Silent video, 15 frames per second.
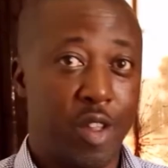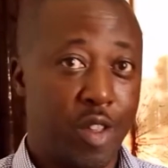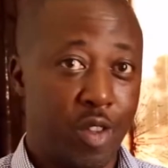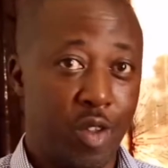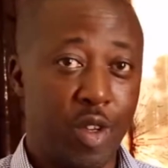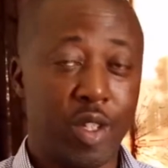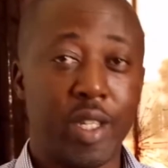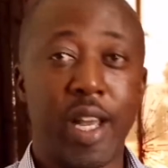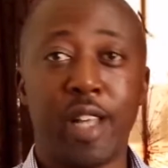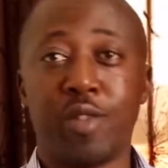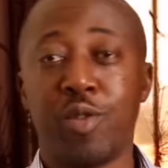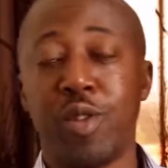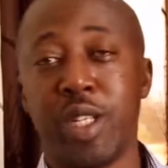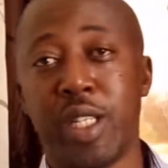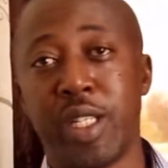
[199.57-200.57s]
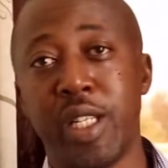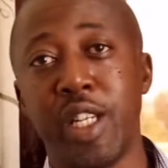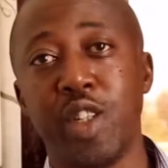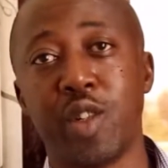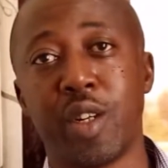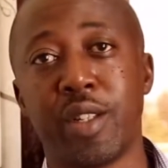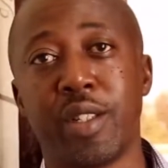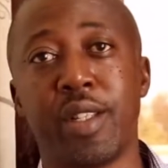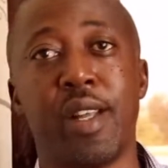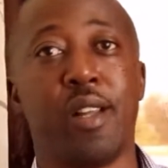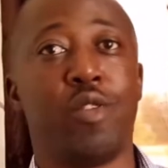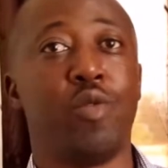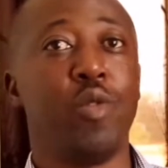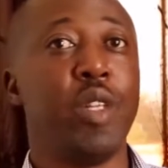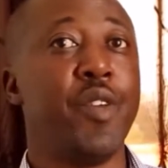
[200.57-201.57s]
Those are two decisions that
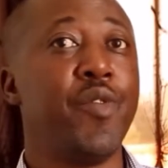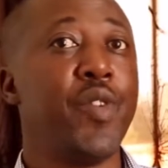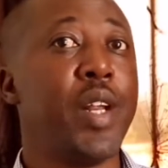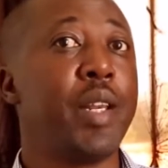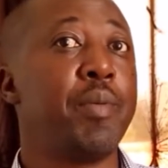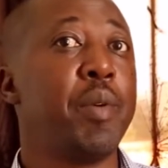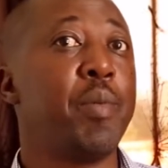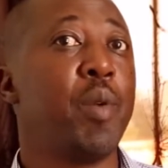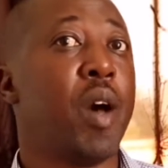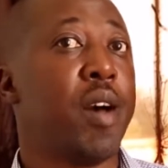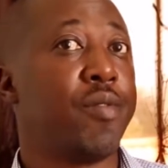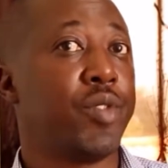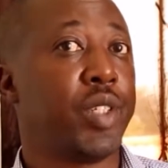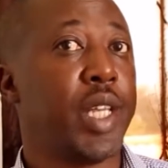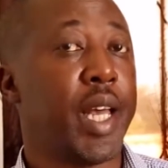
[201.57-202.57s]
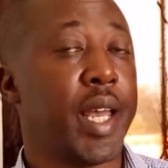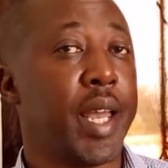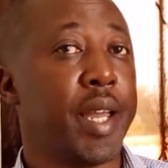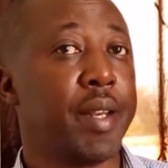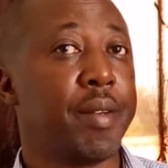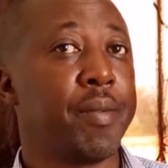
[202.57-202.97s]
two different people have taken.